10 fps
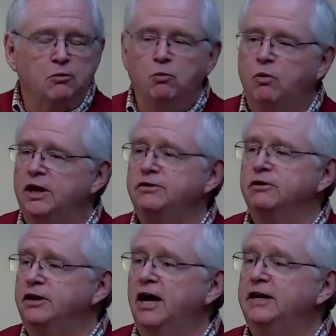
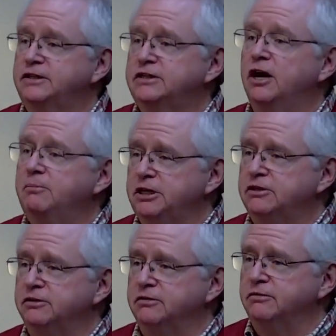whether or not it's coming
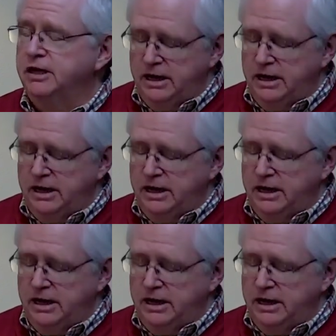to you.